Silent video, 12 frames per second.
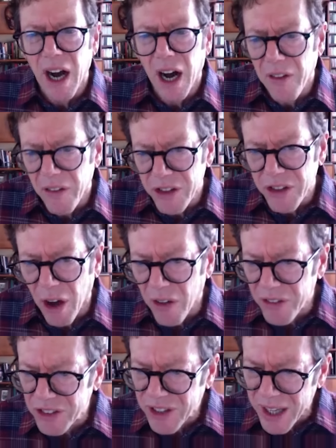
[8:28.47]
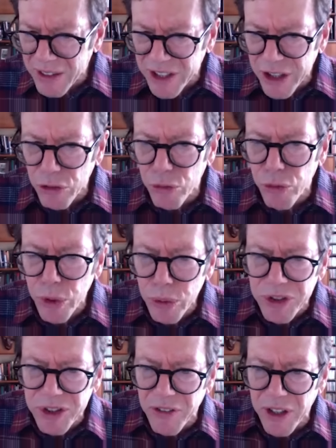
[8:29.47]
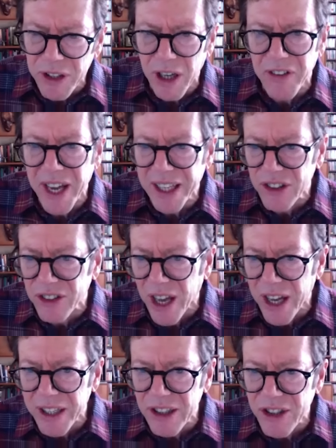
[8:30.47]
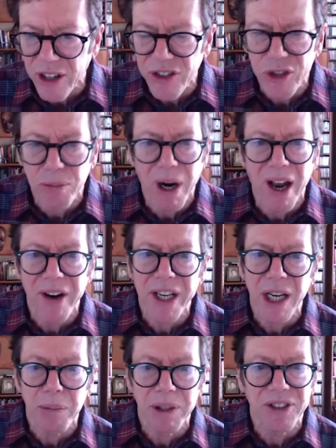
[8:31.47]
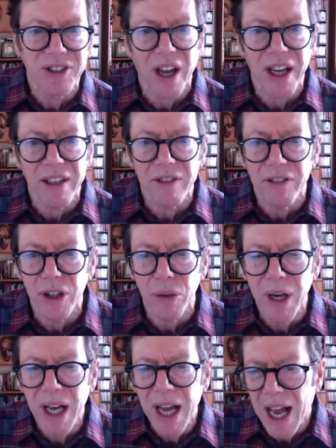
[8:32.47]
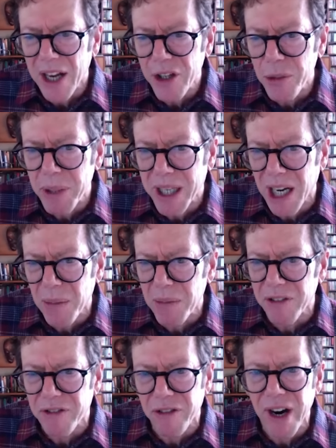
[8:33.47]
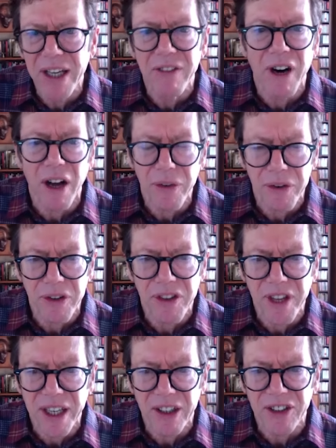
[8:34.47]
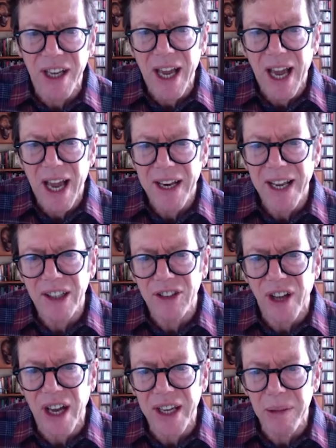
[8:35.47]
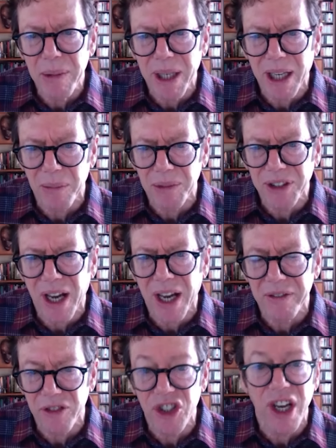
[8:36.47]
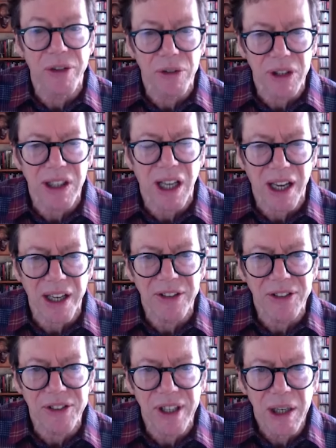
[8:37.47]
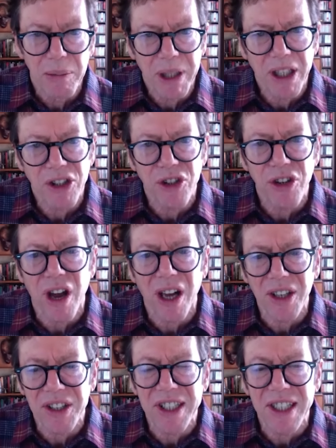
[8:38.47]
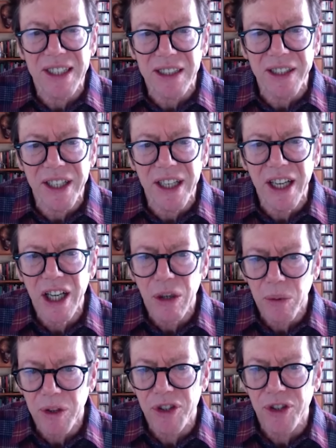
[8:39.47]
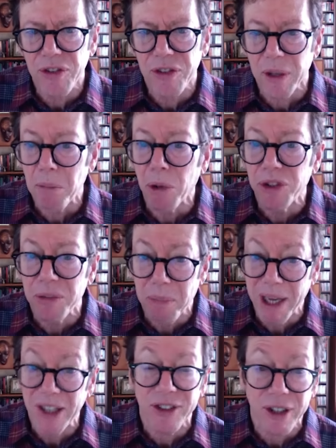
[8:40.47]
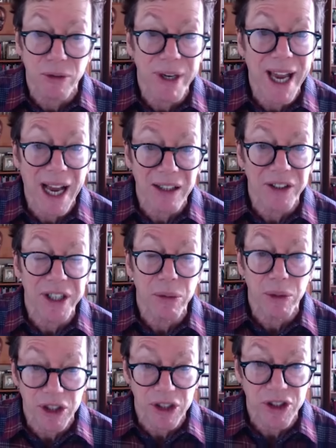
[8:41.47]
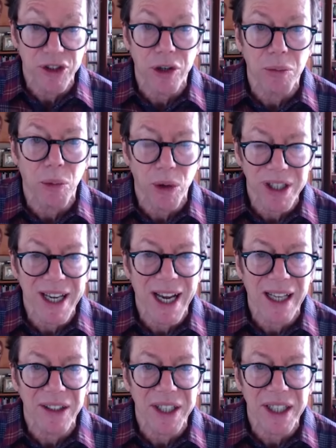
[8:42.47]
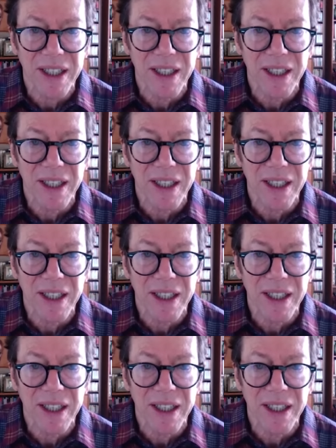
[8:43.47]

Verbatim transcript: these all these kind of little roots of, of anxiety start sprouting up inside of you, and you become afraid of other things, and anxiety becomes kind of generalized because you're not dealing with the most basic reality, which is your mortality,